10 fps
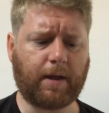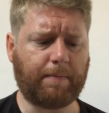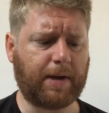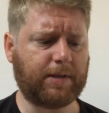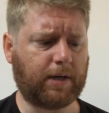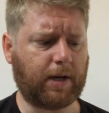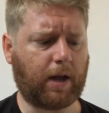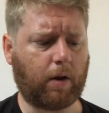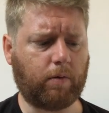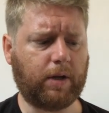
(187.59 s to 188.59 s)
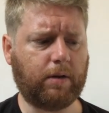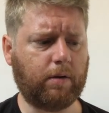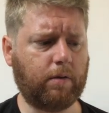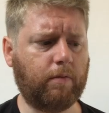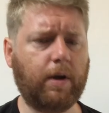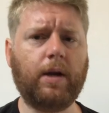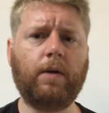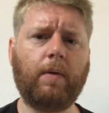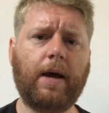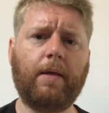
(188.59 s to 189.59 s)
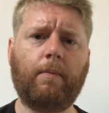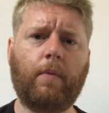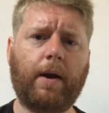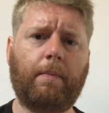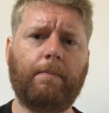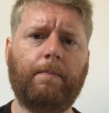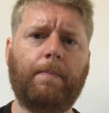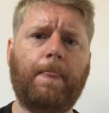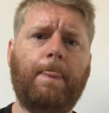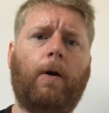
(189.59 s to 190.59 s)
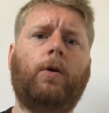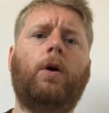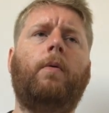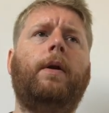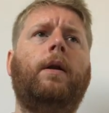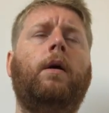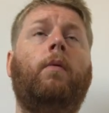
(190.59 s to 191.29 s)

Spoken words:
then basically I'll only really wear them when I'm not going,